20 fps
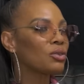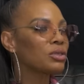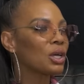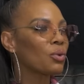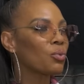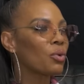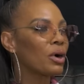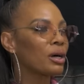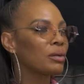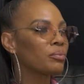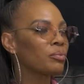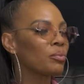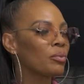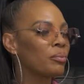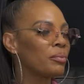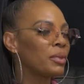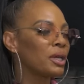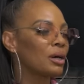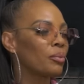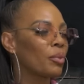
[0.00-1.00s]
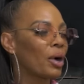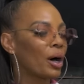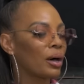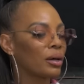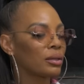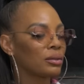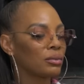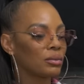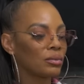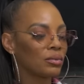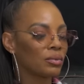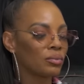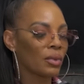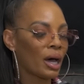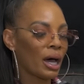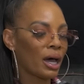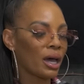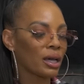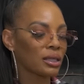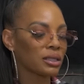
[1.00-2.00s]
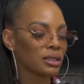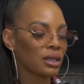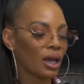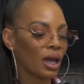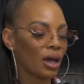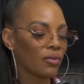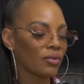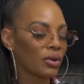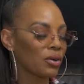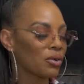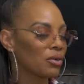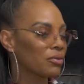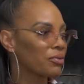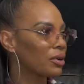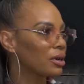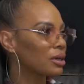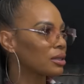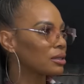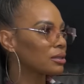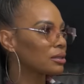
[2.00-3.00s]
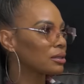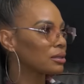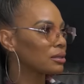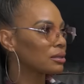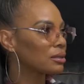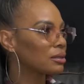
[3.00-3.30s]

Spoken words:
I used to want me and my ex to have a girlfriend.